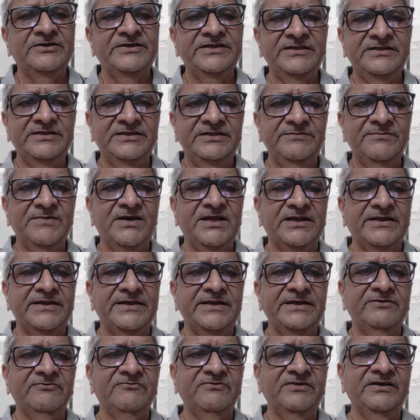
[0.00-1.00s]
in the
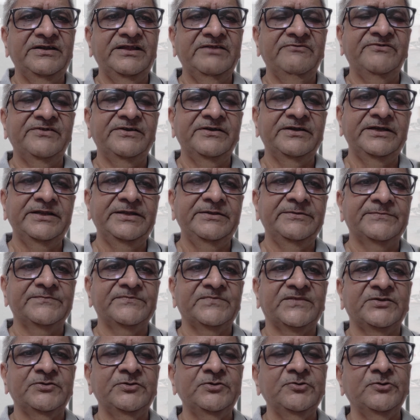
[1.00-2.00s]
market will definitely
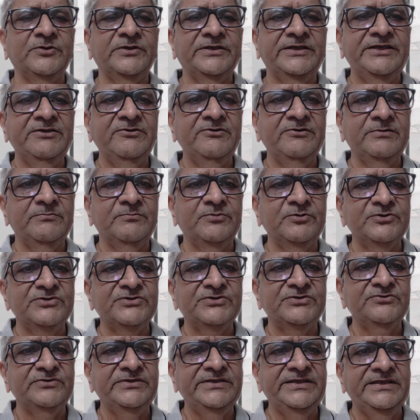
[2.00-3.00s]
give a
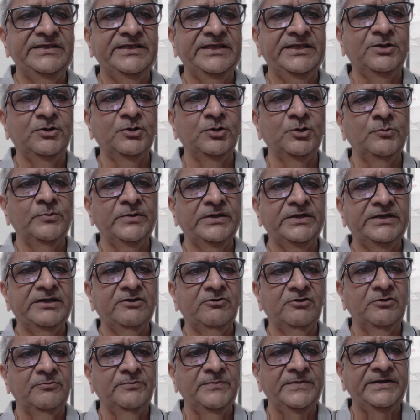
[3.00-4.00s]
boost to the economic
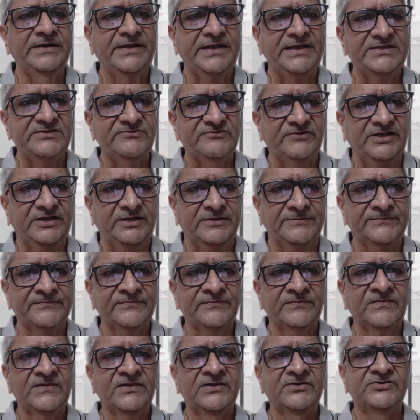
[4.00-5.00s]
development as well.
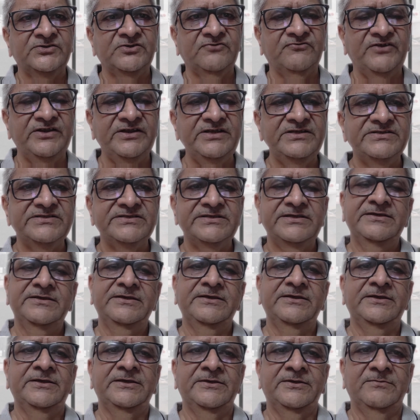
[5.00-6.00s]
So friends,
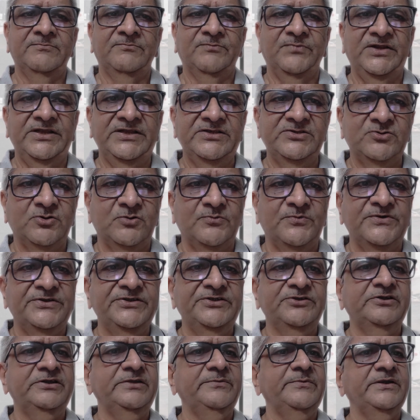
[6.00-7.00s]
please
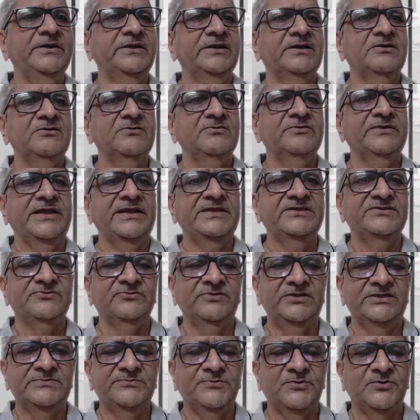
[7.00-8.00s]
open your Demat account as
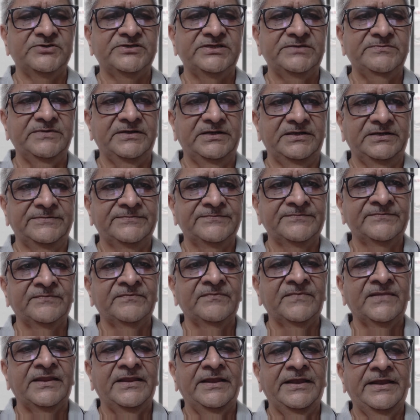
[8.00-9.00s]
soon as possible,
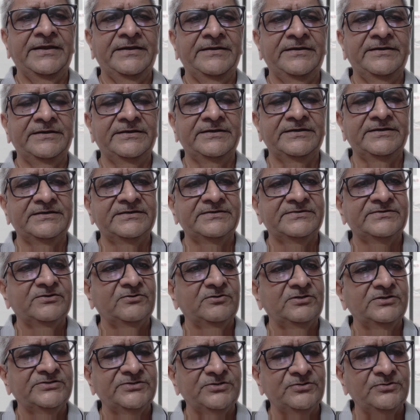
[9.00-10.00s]
and
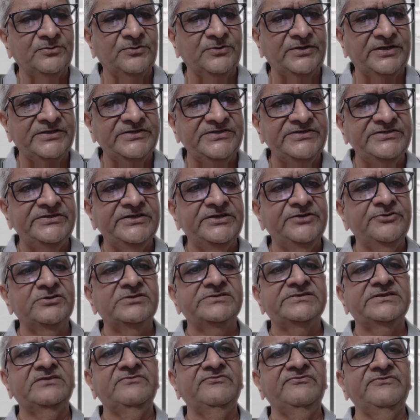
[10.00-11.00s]
also register
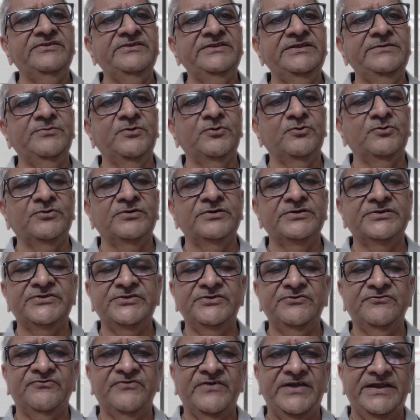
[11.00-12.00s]
yourself with the
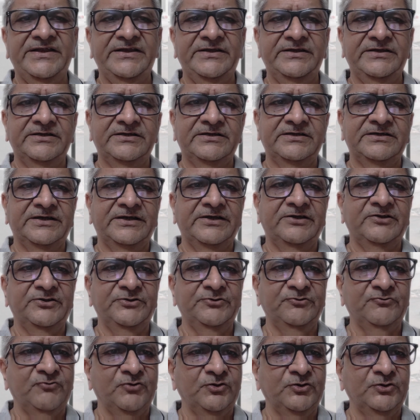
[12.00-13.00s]
brokers you find
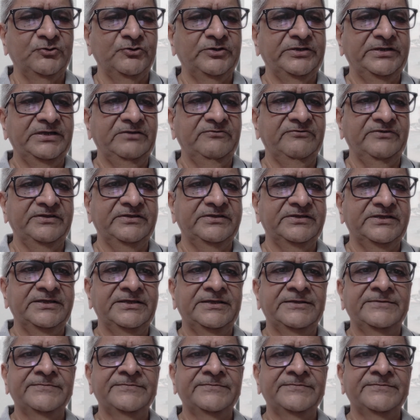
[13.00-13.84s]
you want to deal with,